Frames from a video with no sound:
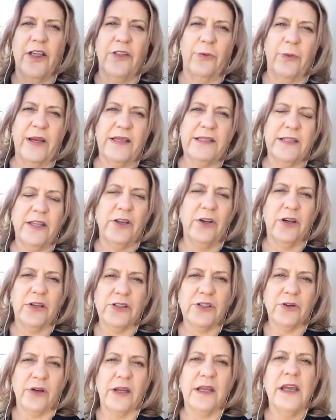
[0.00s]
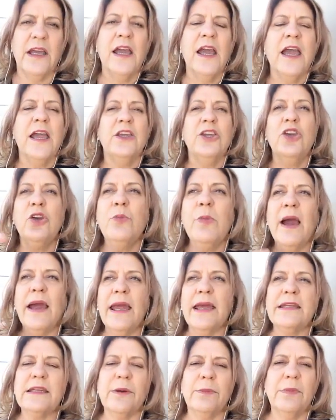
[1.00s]
other ways that you can do it. You might
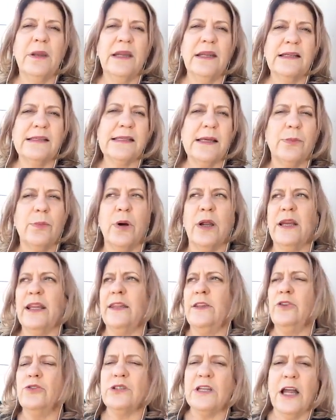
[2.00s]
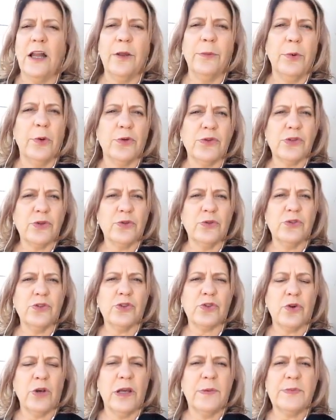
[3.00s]
end up meeting someone and you tell them your
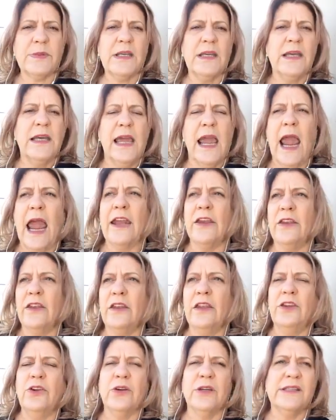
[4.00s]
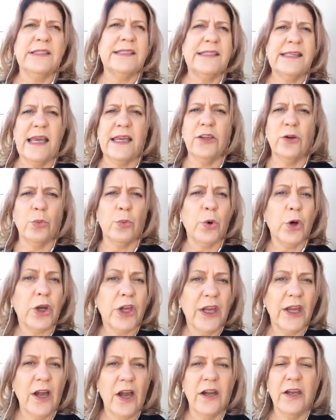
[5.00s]
script, and you can say you're
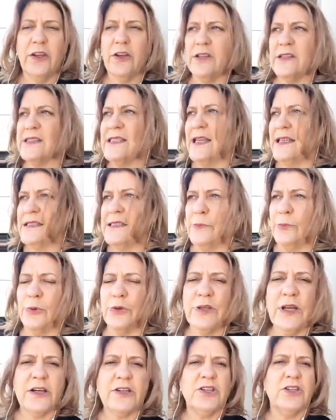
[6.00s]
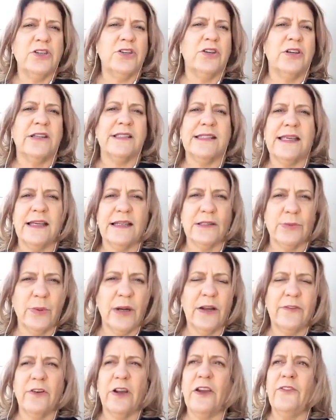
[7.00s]
working on it, you can say it's in production, you can say it's
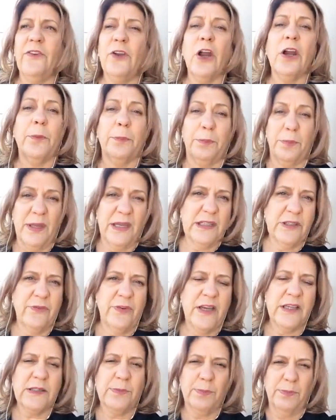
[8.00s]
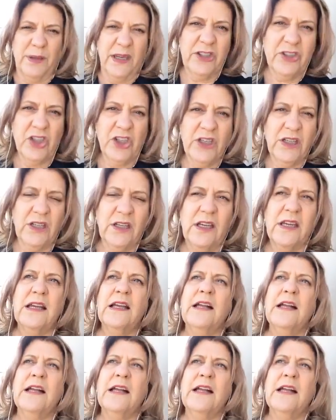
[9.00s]
whatever. If you're at a pitch fest pitching,